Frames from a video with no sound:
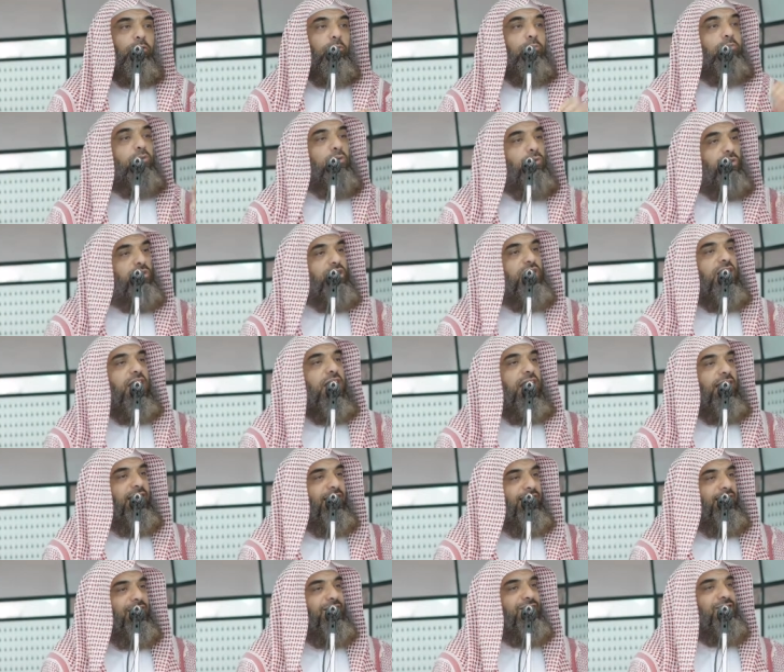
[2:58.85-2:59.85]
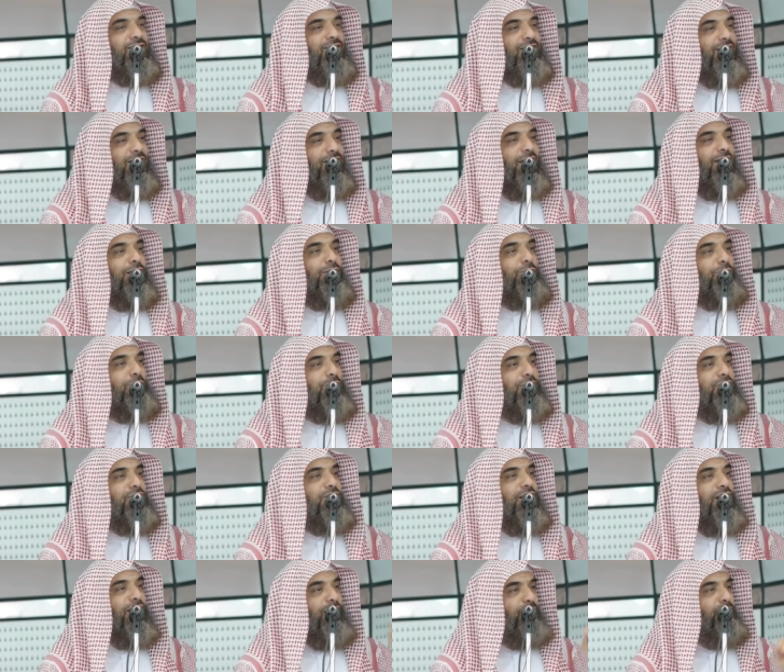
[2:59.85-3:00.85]
Musa alayhi salatu
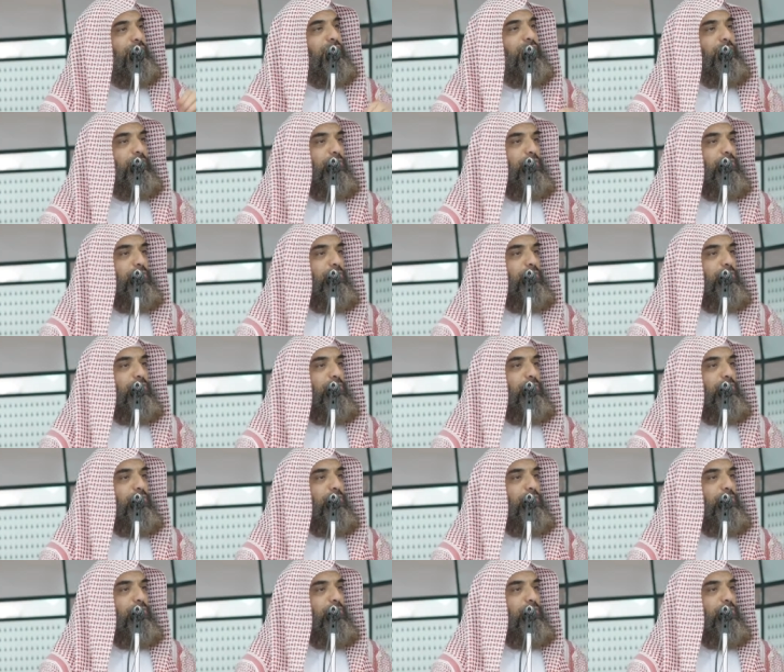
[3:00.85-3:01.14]
wasalam was